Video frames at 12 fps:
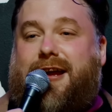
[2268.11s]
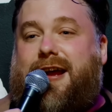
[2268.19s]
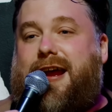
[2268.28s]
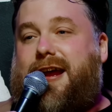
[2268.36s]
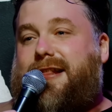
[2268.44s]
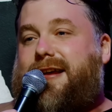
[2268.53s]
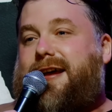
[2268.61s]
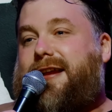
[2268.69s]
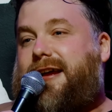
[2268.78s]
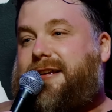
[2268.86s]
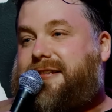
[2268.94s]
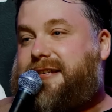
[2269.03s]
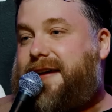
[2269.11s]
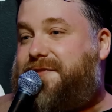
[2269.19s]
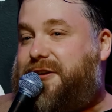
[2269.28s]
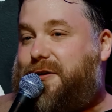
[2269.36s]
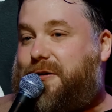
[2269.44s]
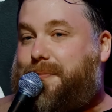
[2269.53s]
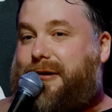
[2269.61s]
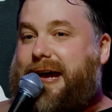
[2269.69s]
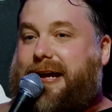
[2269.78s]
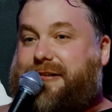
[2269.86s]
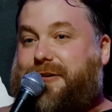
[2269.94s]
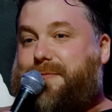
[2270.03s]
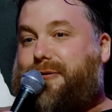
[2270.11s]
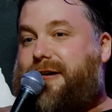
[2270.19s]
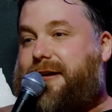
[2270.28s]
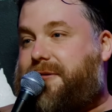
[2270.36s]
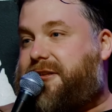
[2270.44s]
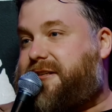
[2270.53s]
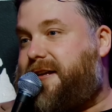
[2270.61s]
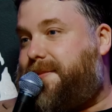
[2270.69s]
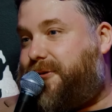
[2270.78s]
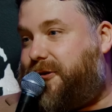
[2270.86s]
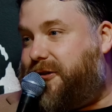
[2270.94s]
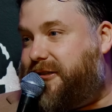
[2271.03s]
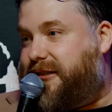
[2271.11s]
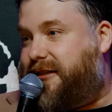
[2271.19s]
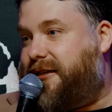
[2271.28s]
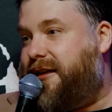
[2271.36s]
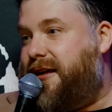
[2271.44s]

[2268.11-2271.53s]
and then a 70-year-old black dude playing with his nipples.